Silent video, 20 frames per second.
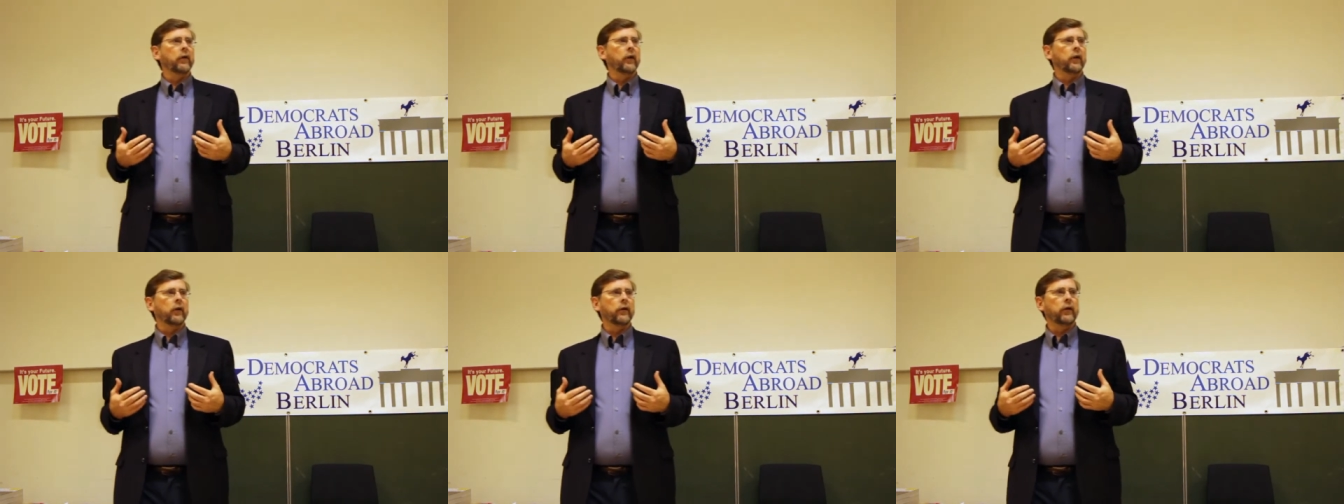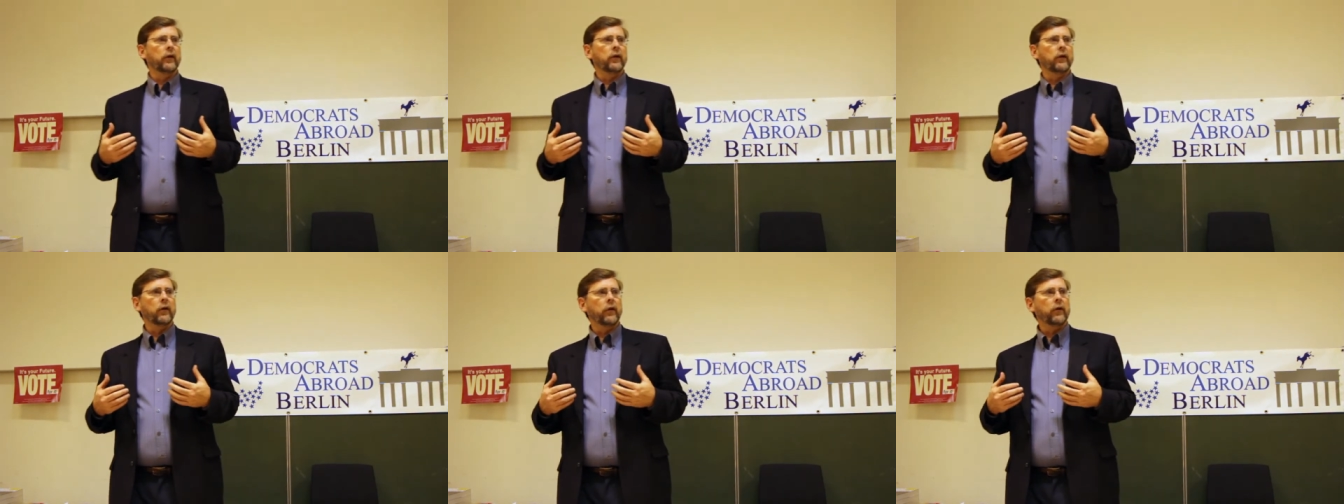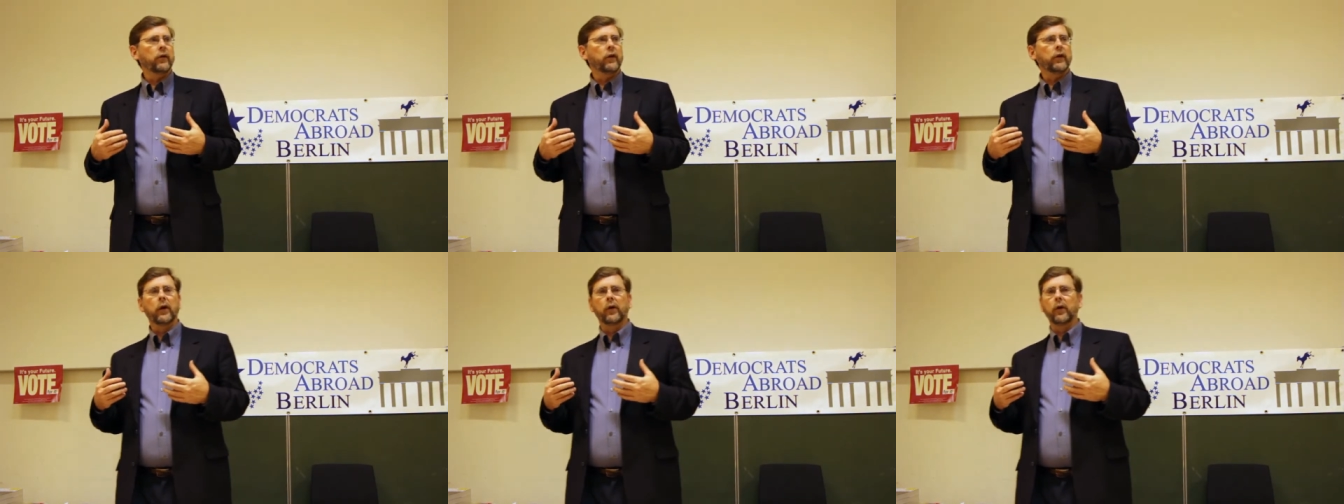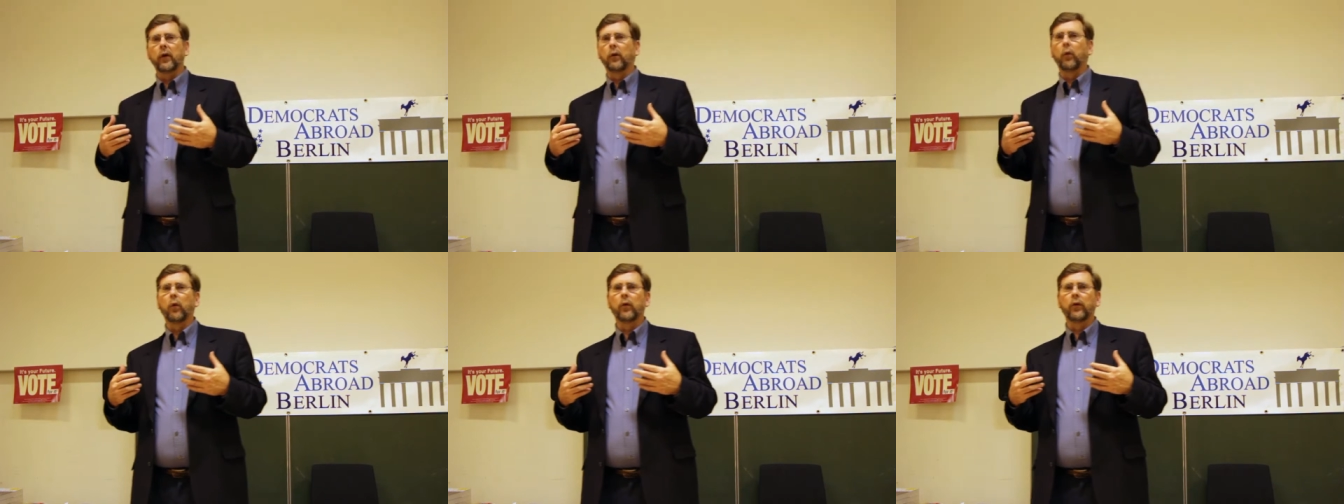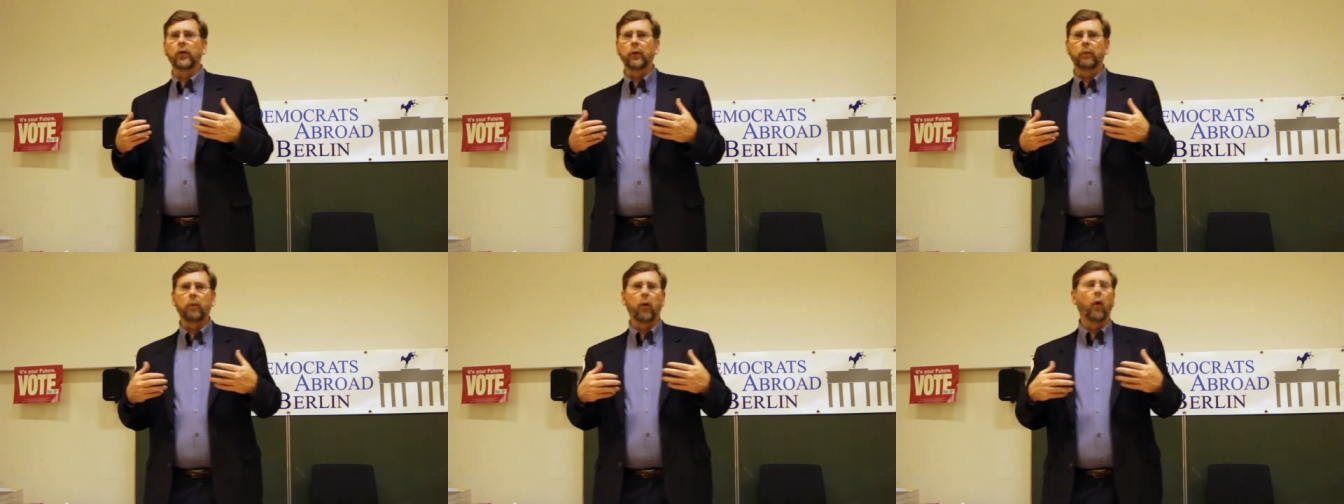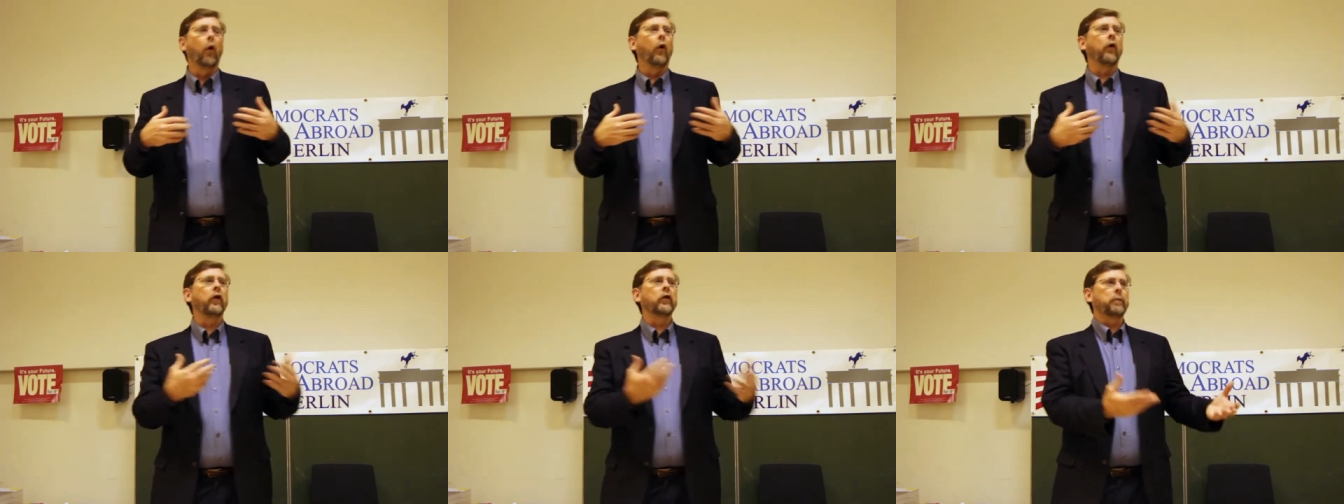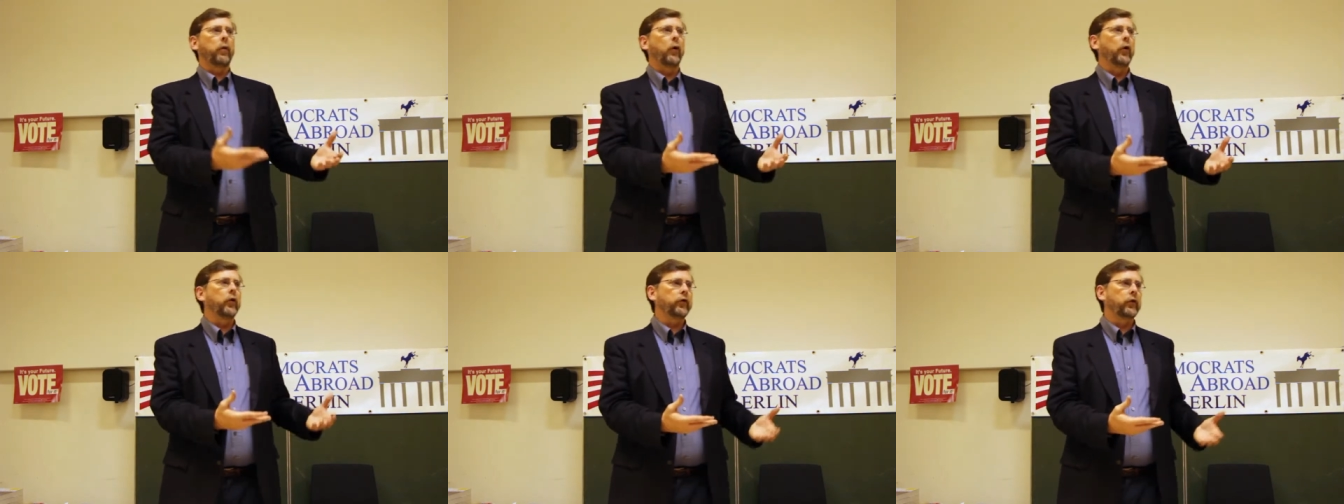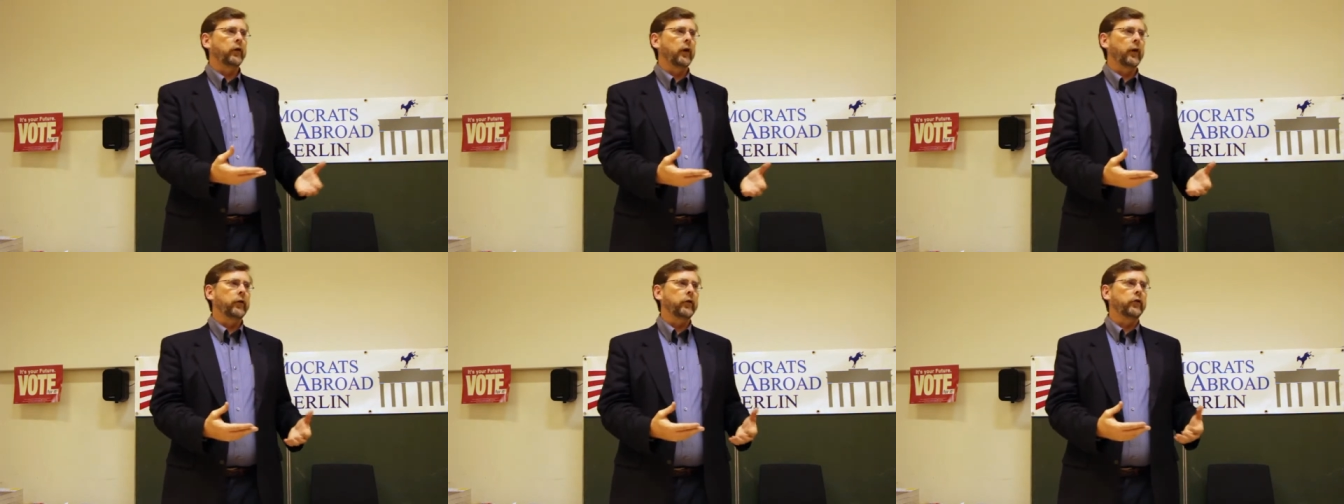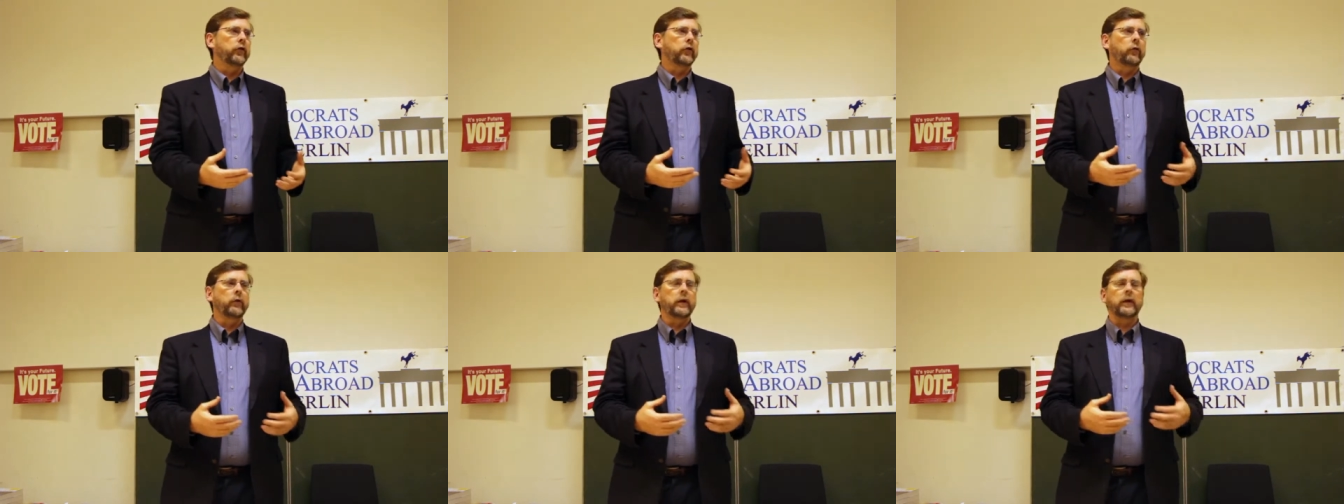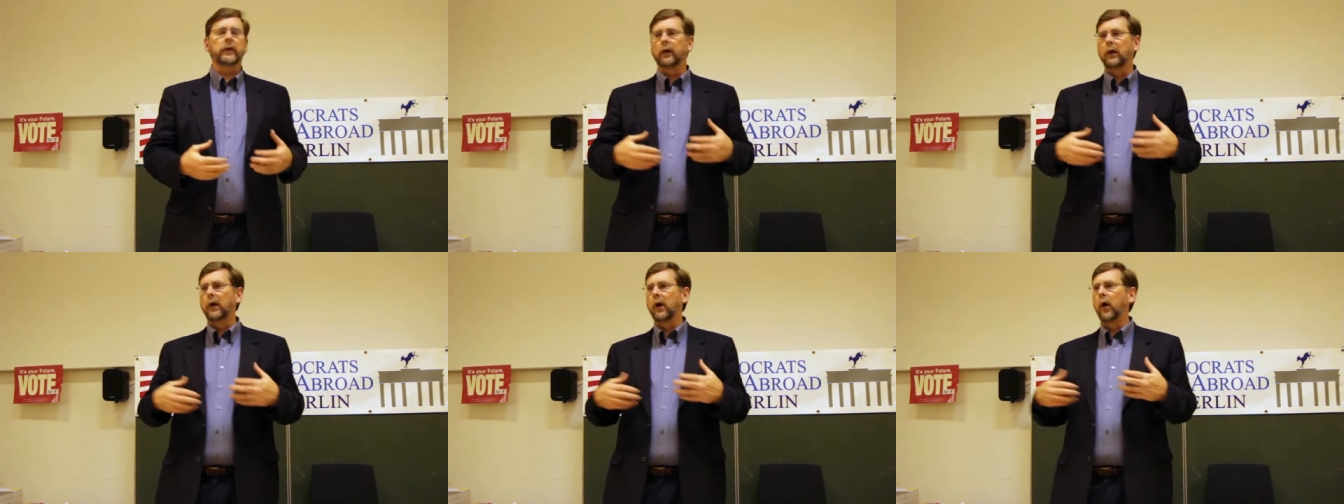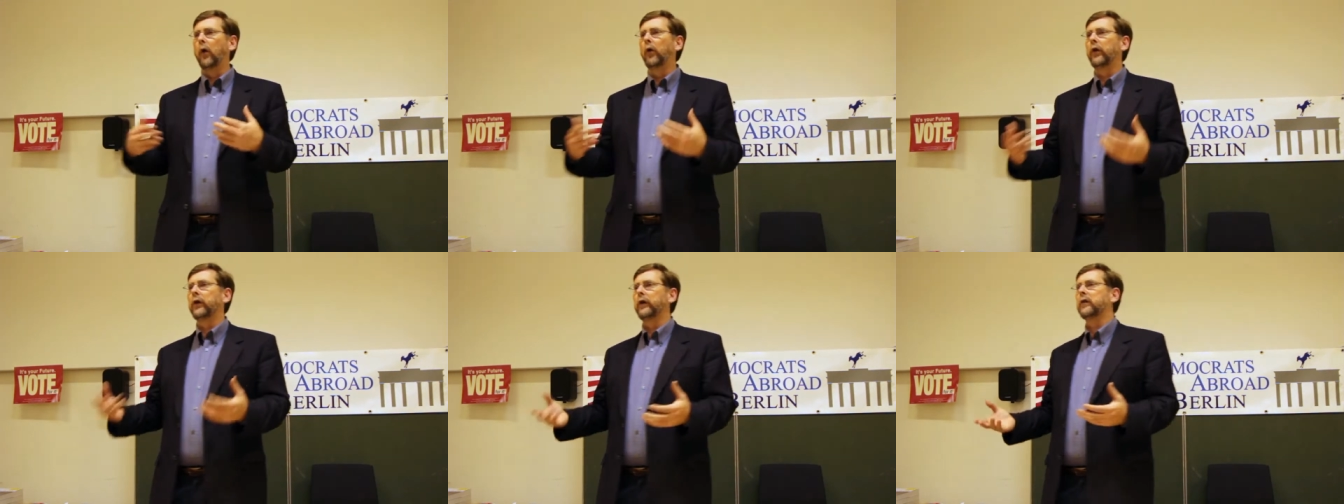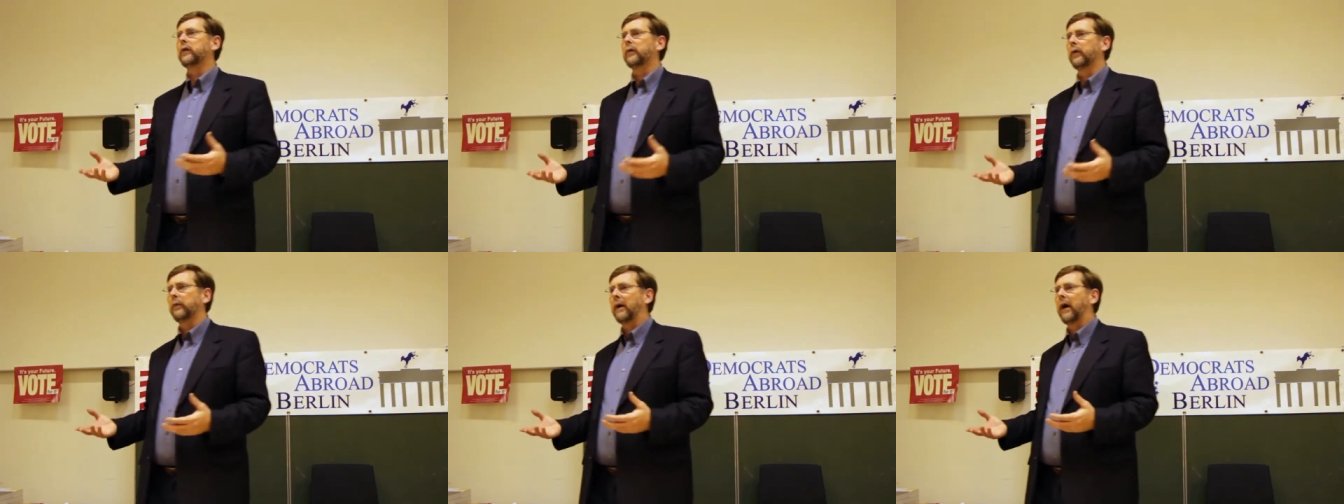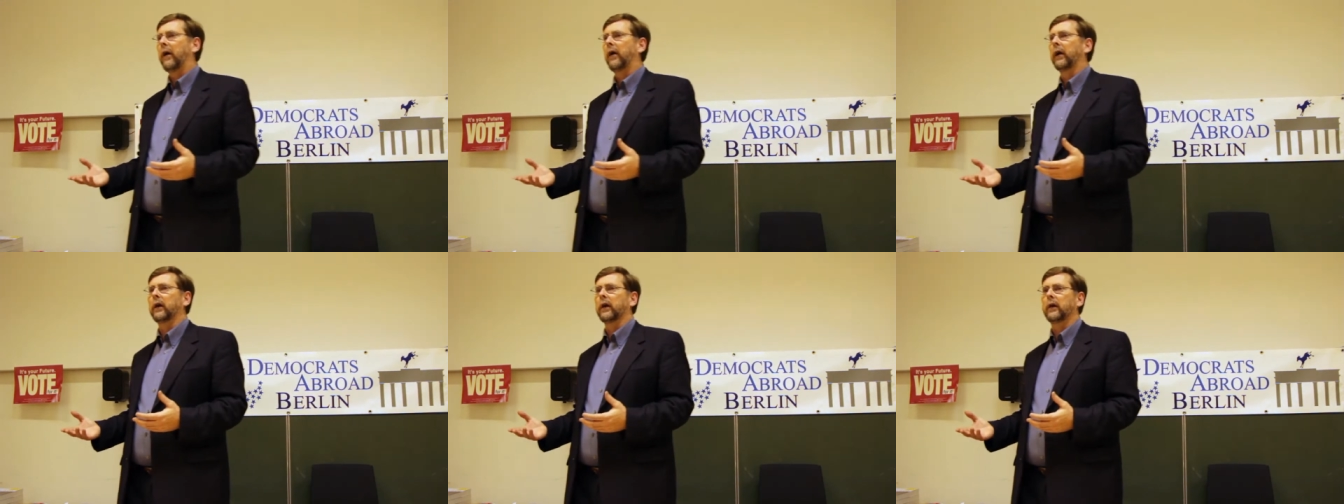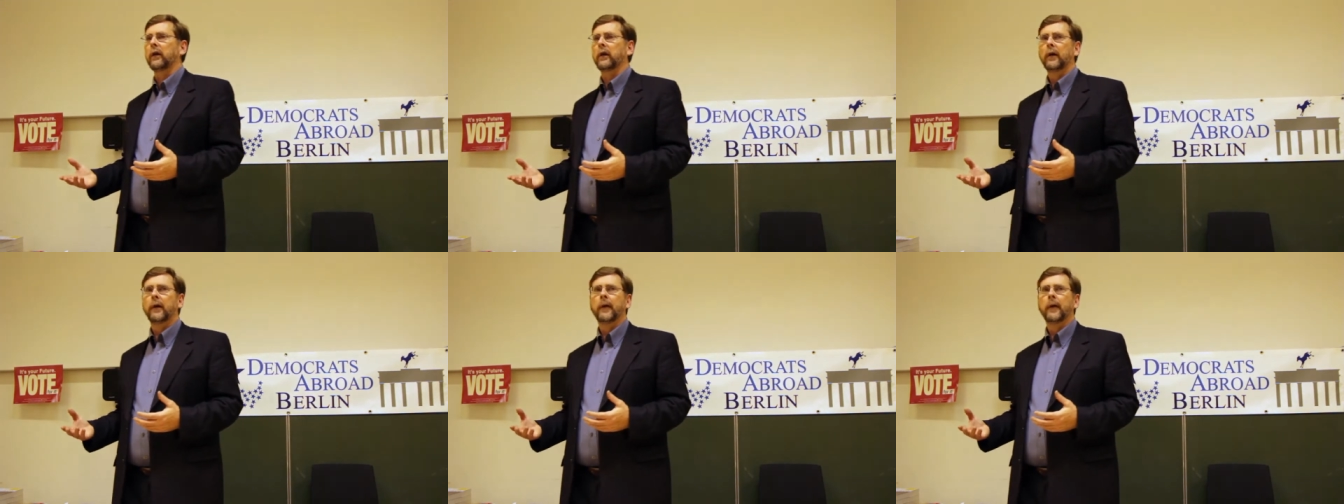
The, the, the you know, the, the poorest person on the street, the lowliest American,